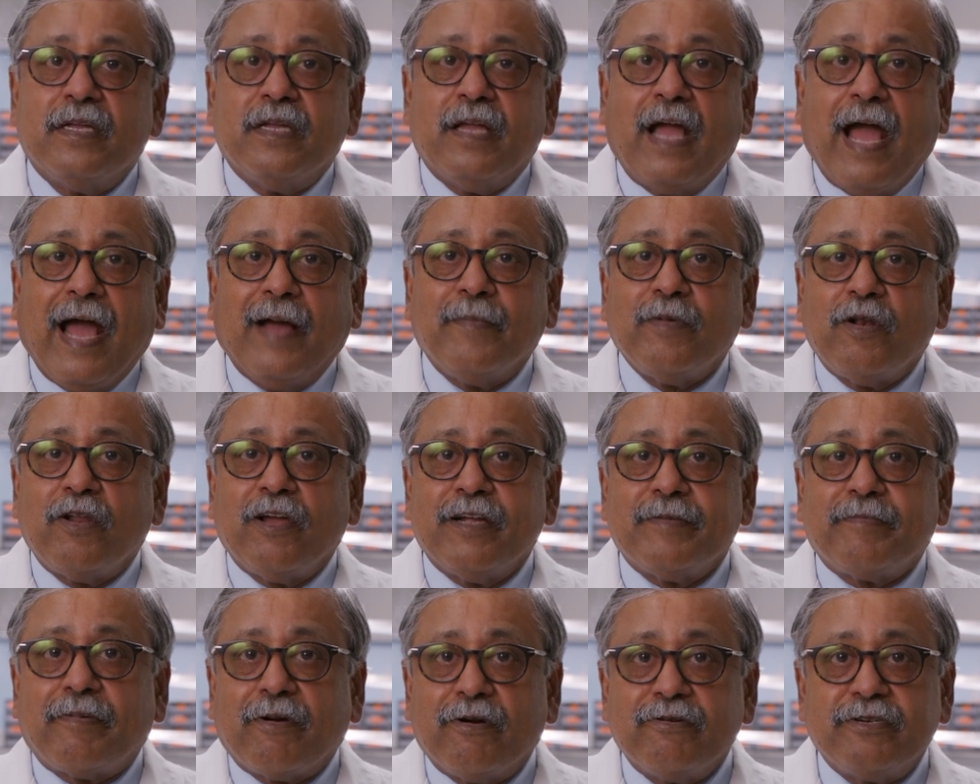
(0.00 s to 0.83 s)
amyloid
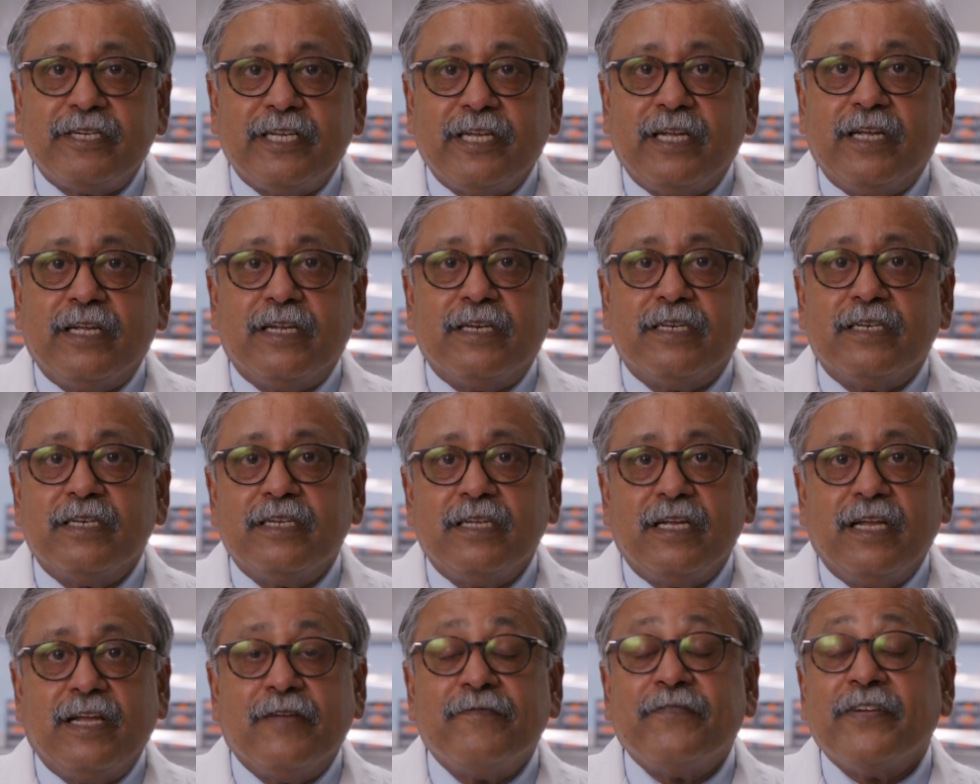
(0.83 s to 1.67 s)
protein,
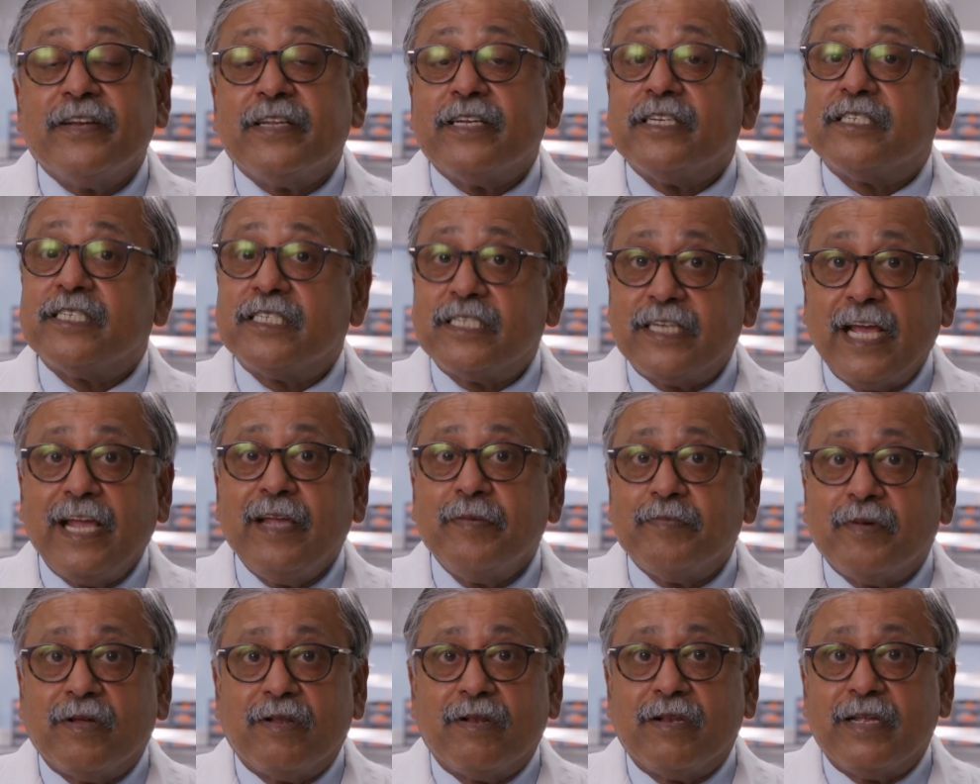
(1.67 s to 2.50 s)
if it is
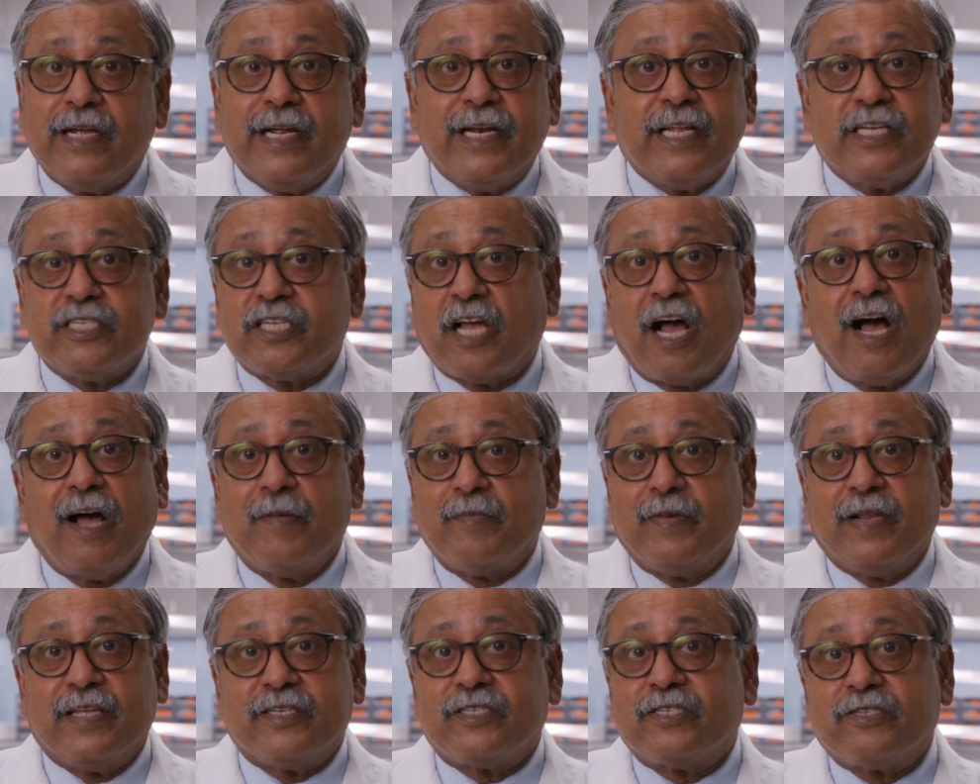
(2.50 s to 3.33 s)
stable, it is
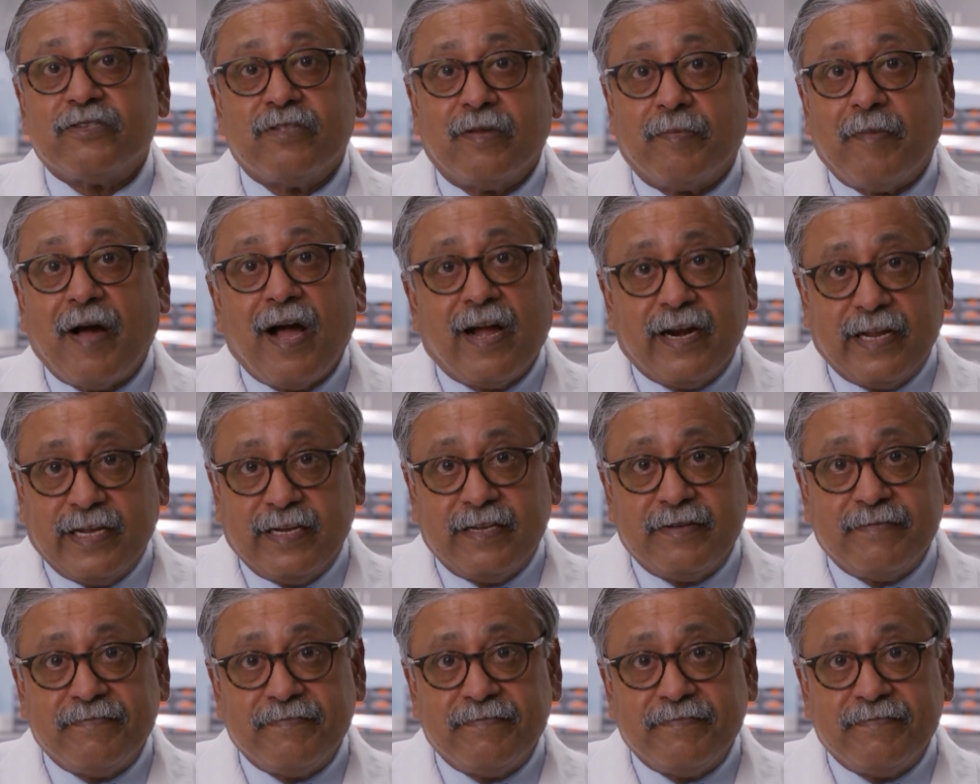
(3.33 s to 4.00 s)
harmless to the body.